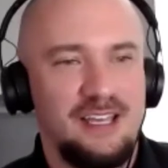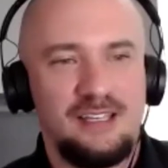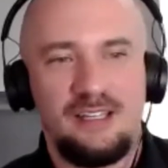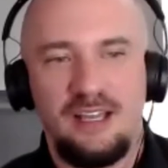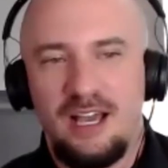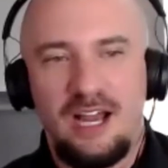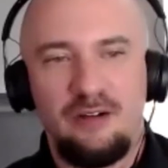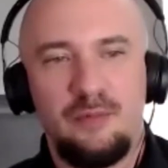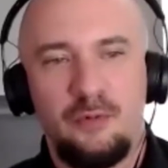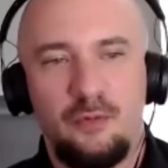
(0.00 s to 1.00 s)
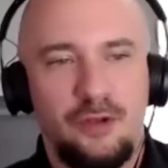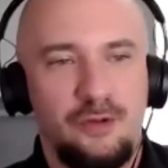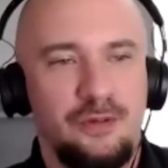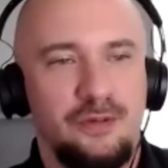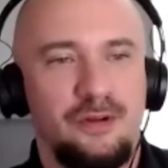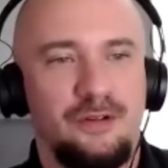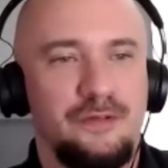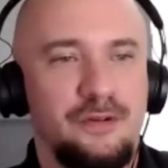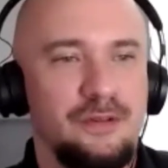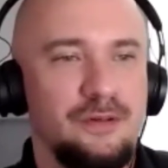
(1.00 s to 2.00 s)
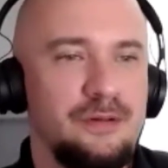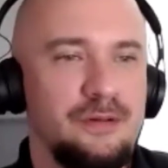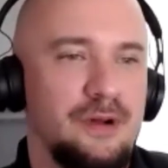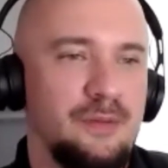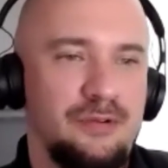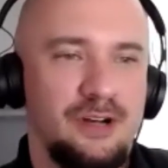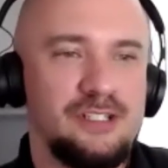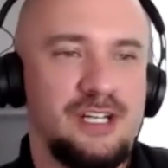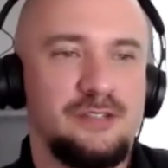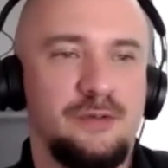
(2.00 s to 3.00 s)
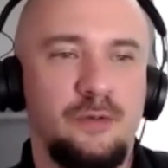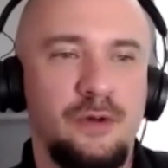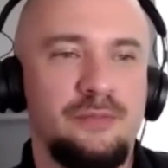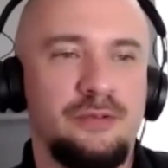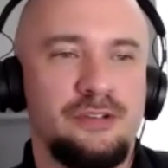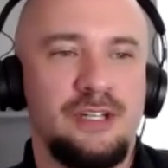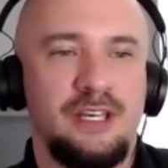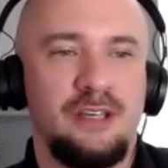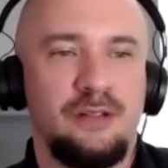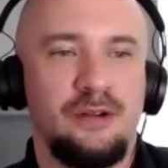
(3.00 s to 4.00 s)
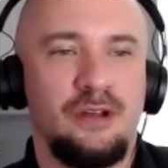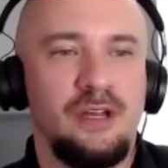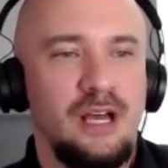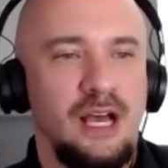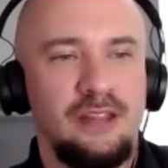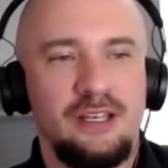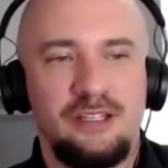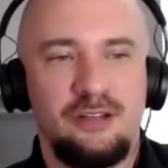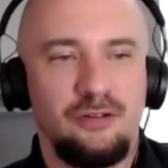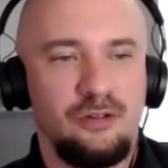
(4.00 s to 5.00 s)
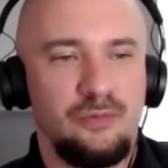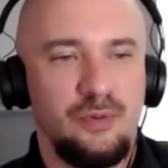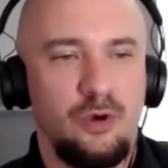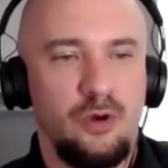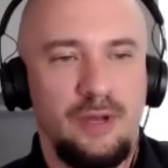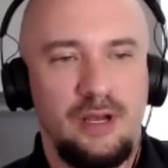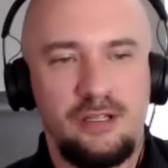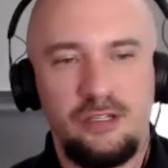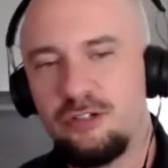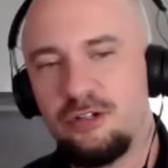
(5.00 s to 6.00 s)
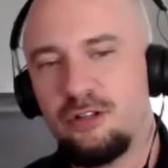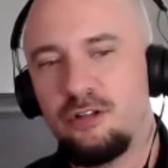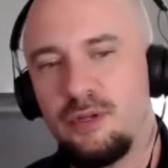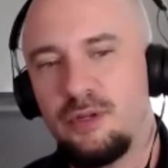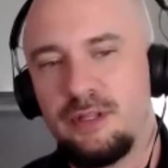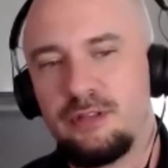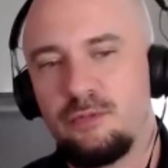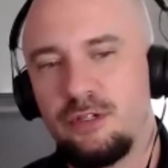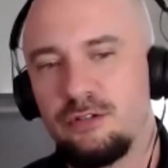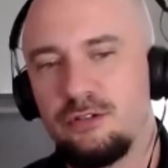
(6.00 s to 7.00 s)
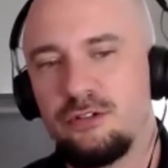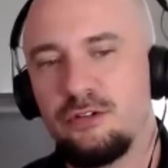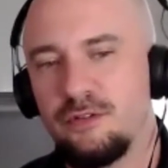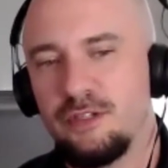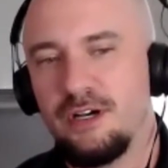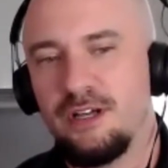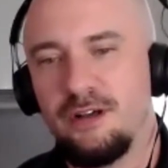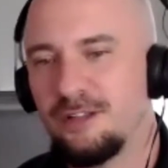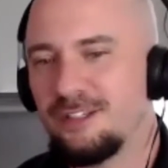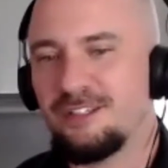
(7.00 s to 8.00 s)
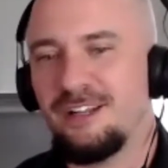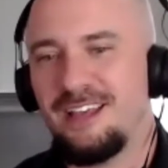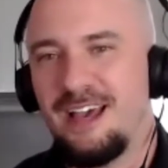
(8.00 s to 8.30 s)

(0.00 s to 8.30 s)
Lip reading: And I remember working with you on a few other projects, but one in particular, I'd like to hear a little bit more about. Can you share a little bit about the research you've done on study